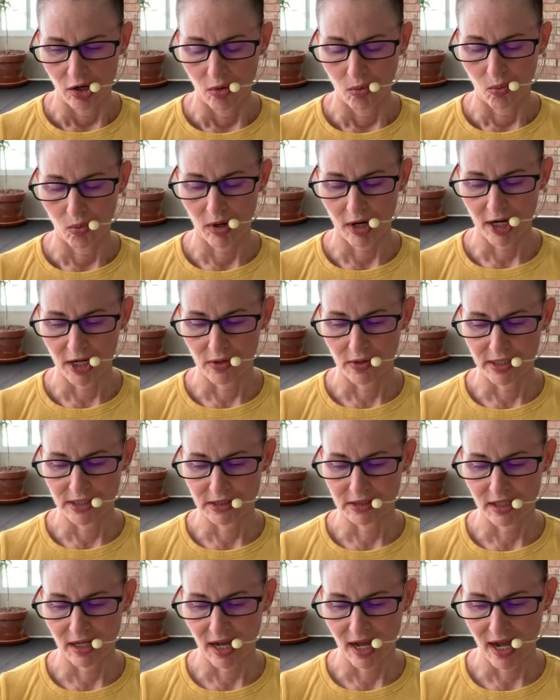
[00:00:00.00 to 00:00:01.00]
We're going
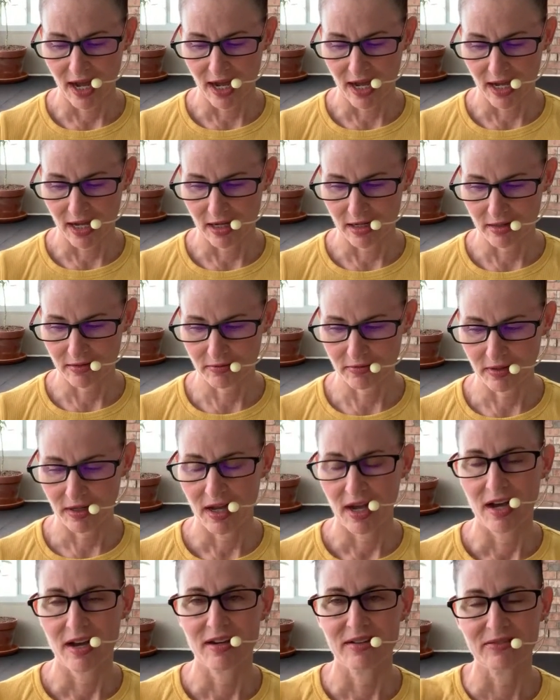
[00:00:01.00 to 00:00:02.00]
to have
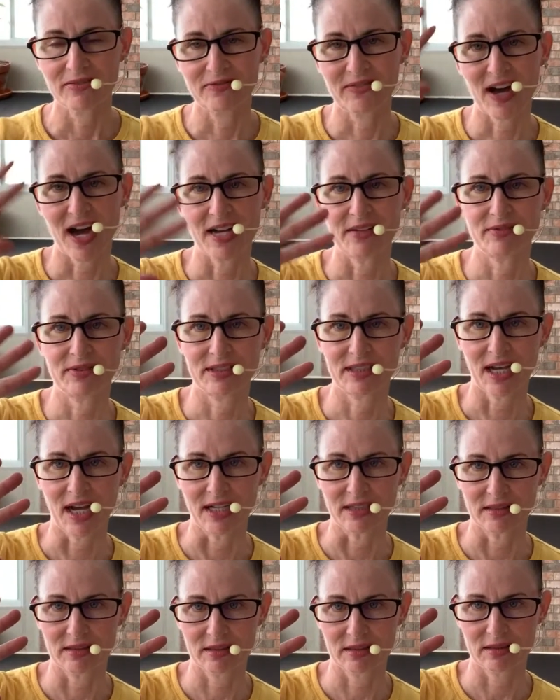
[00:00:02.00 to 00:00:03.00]
five
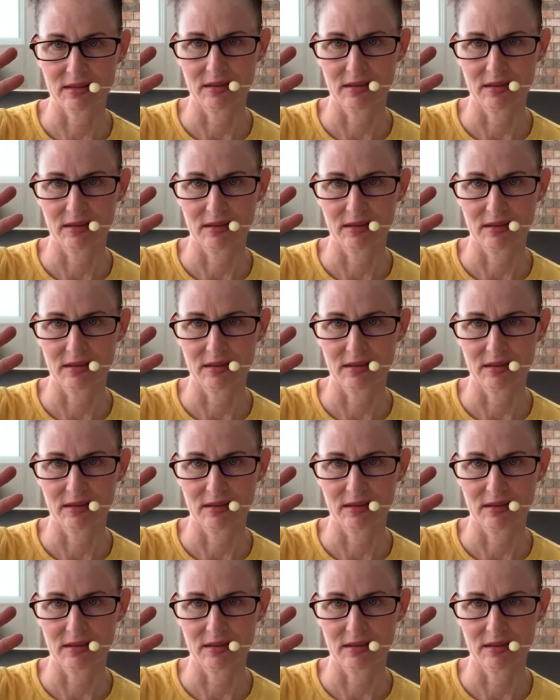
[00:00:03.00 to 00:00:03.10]
sets.